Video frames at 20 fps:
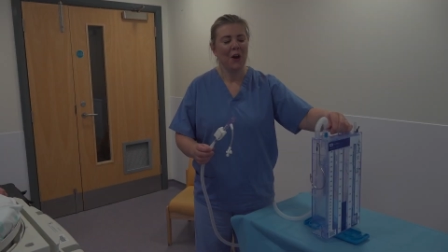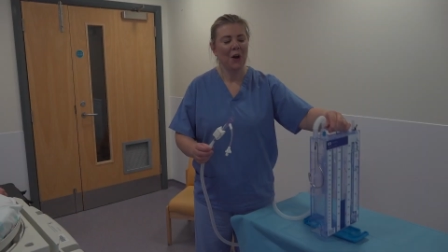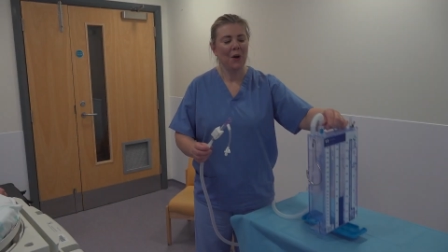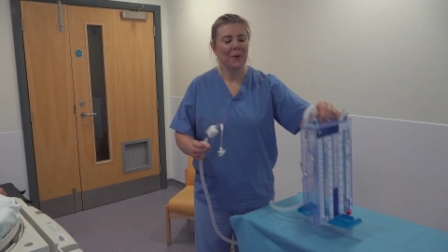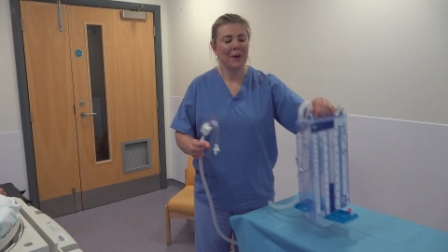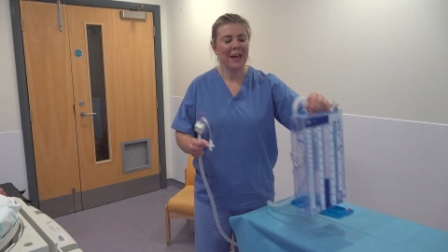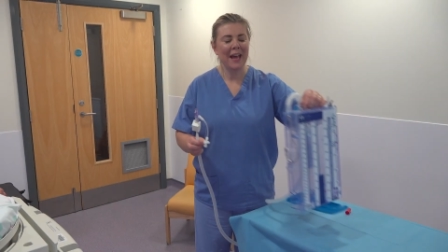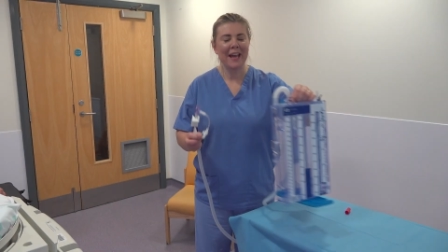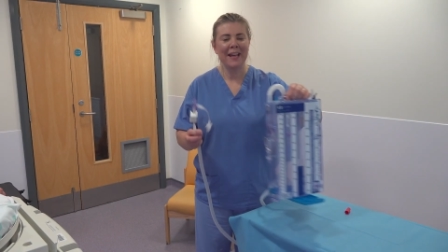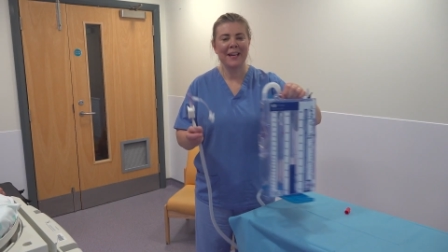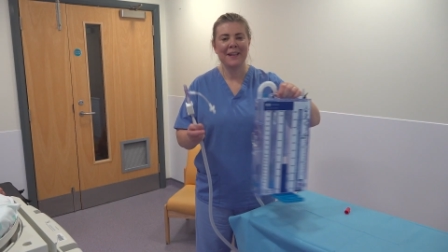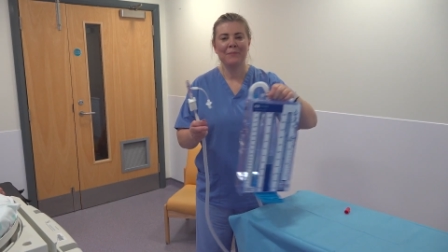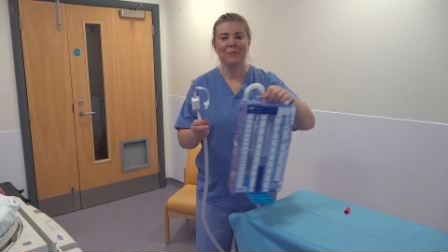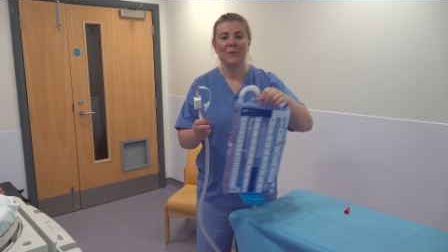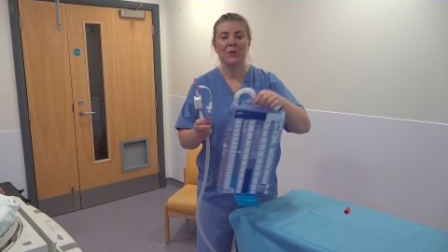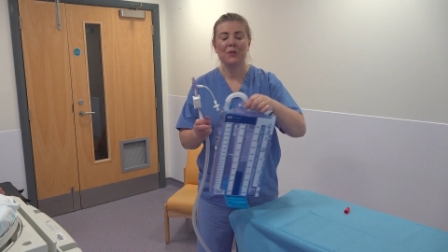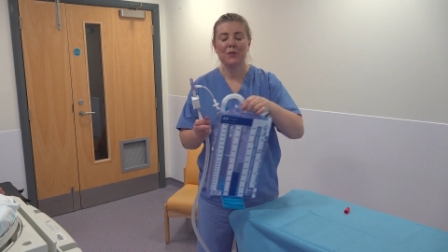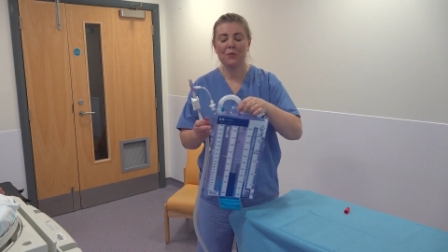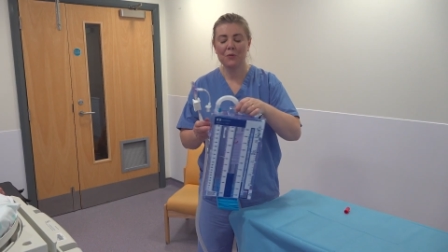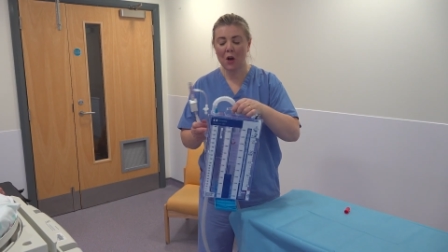Okay,
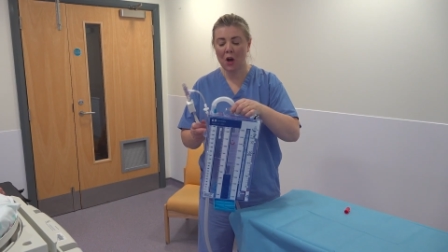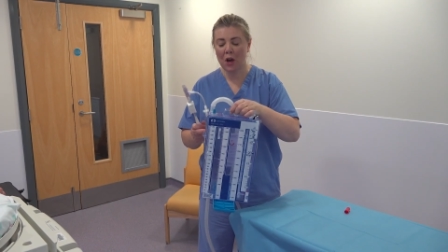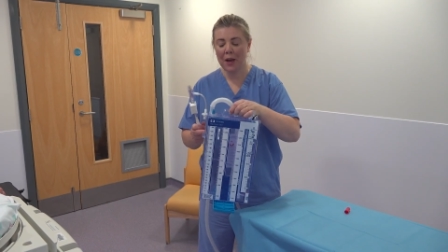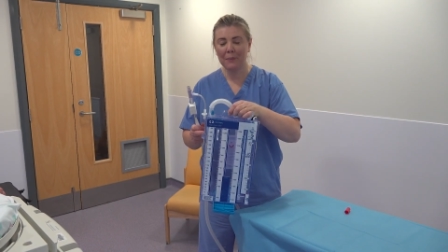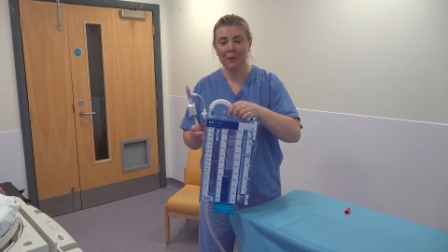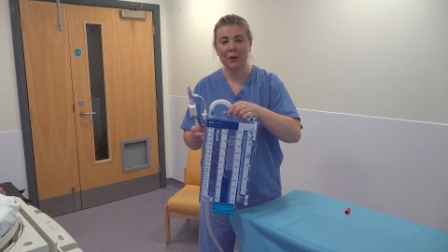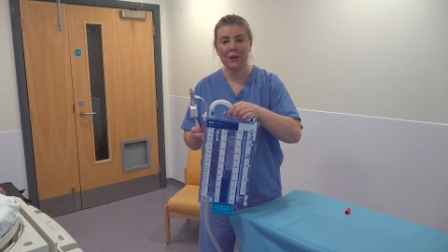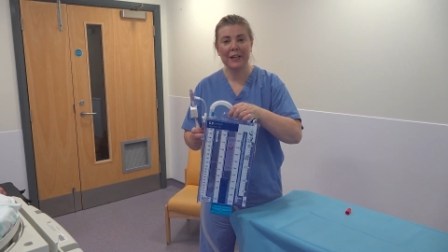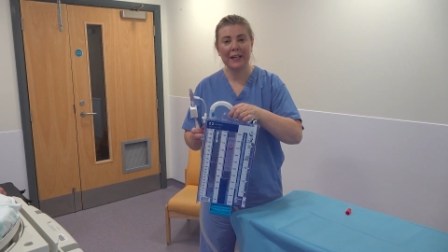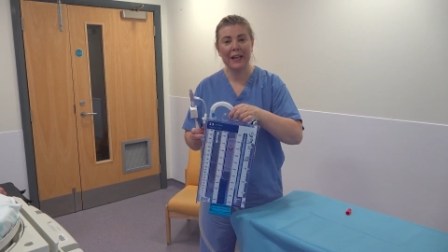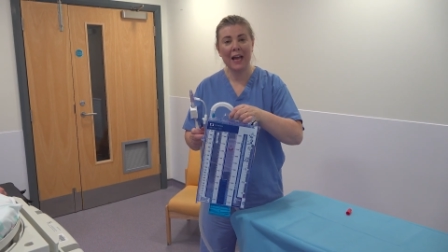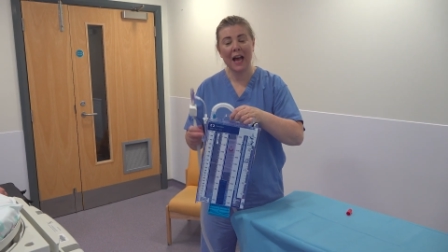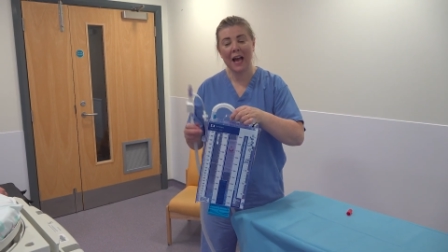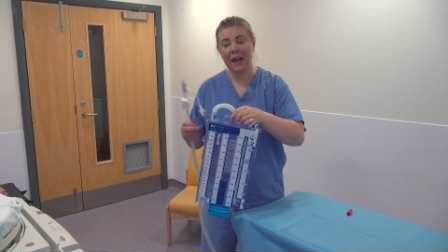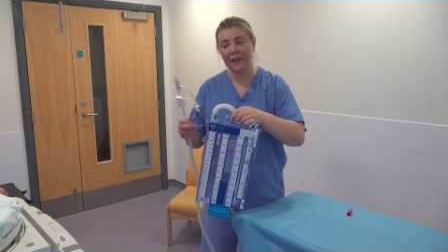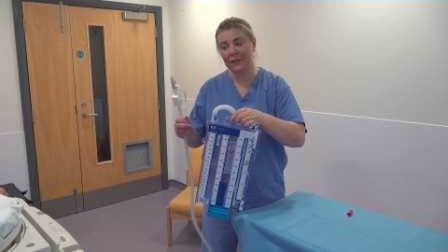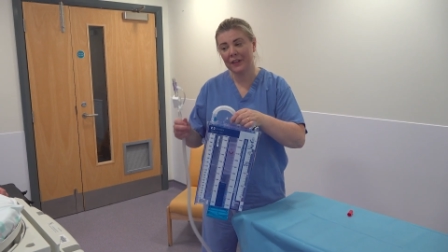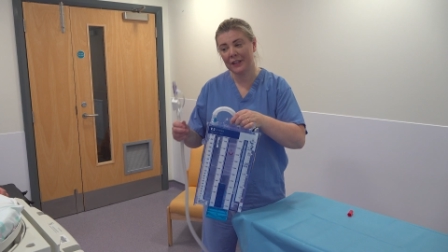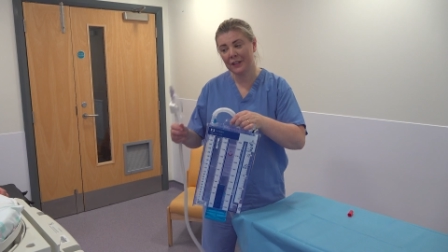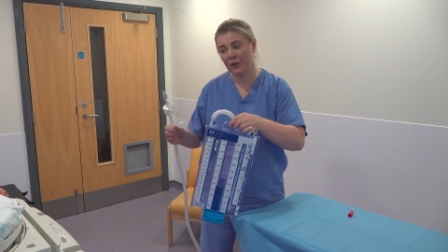so now I'm going to
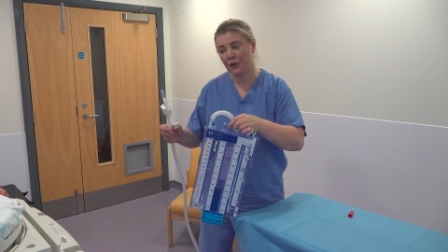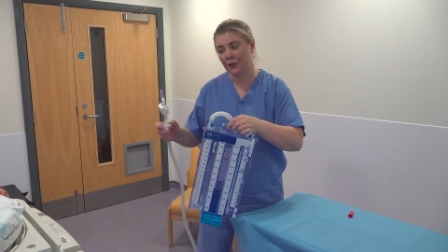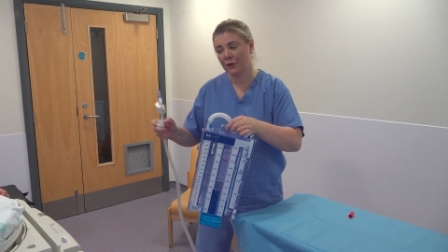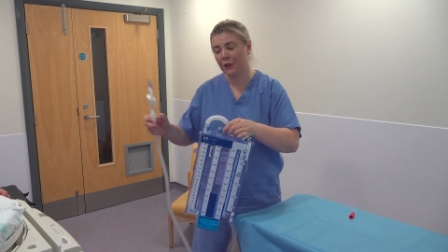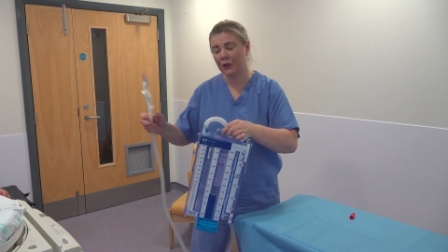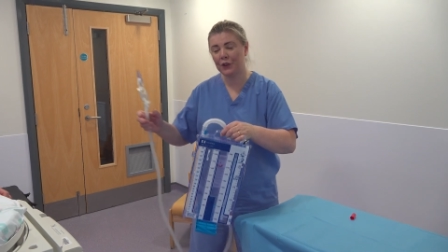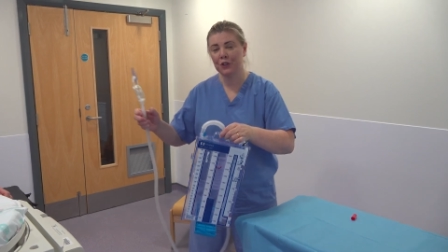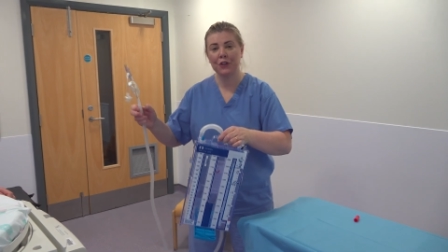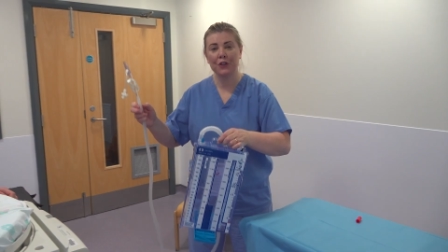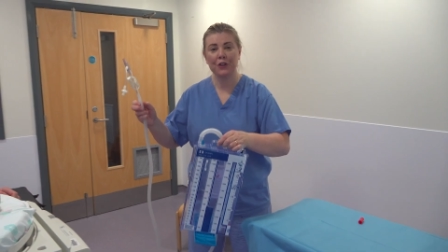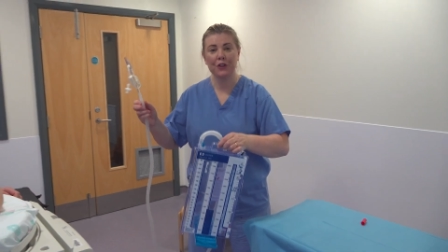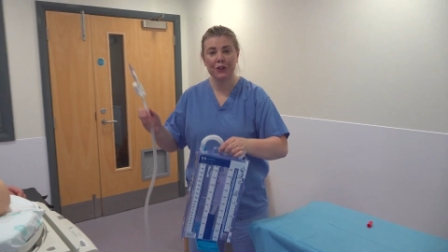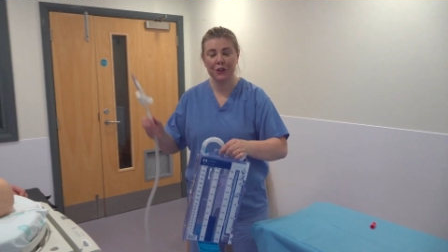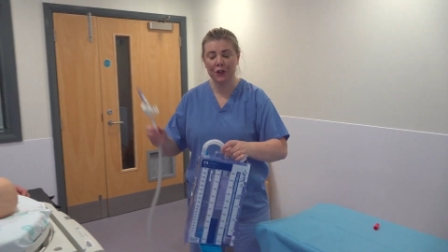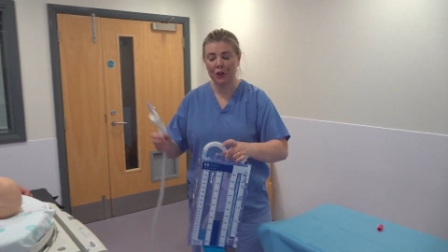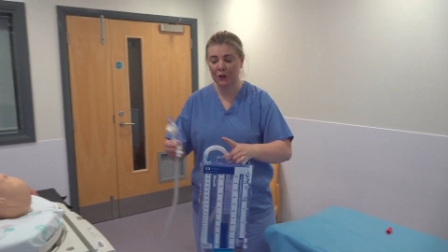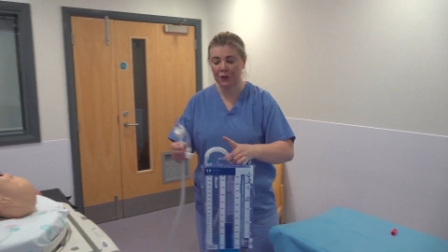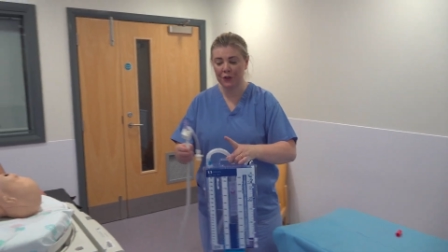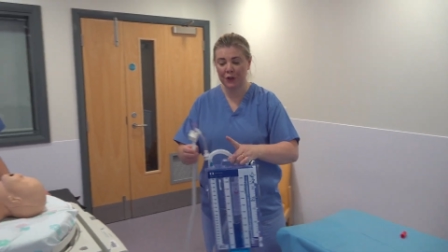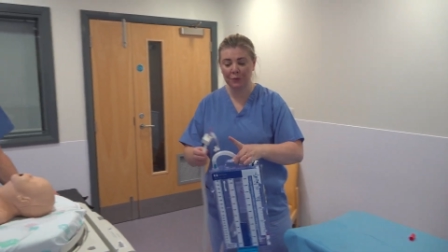hand this over to the
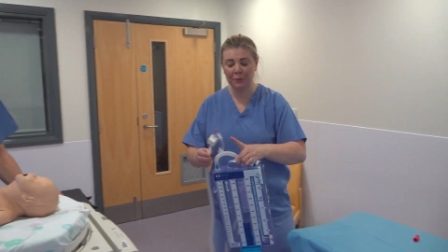doctor